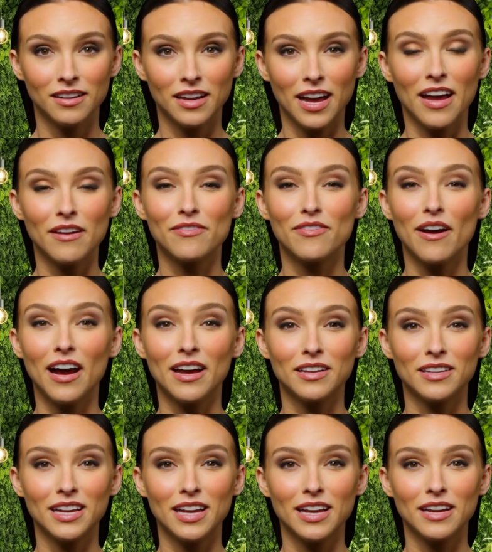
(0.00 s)
And
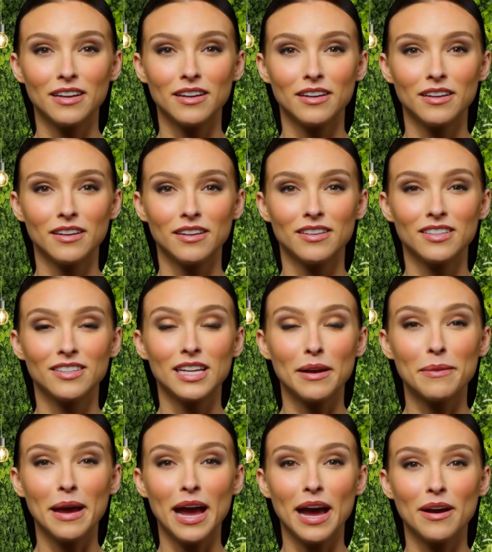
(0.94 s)
finally,
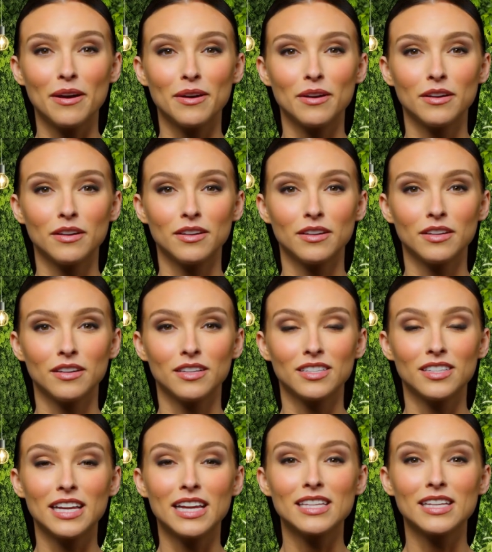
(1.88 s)
somehow,
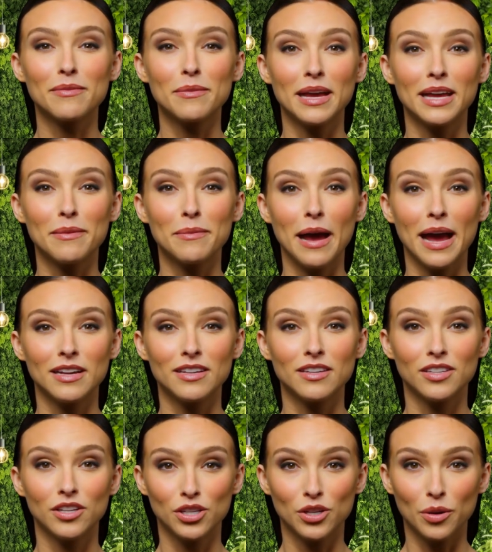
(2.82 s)
Stacey made it back to
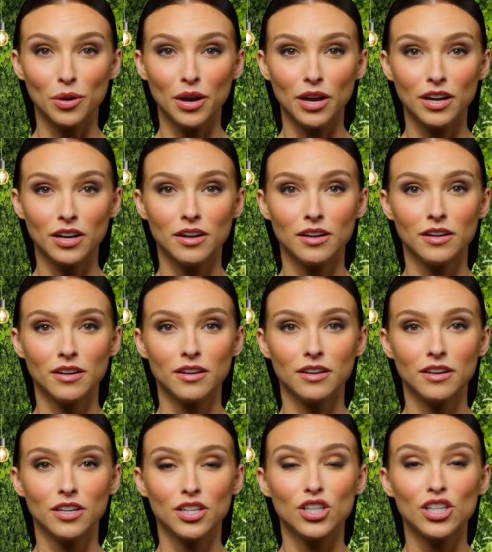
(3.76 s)
the shore,
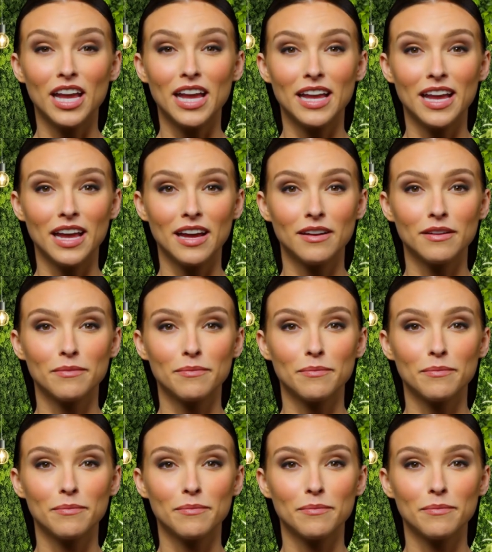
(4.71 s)
shaking,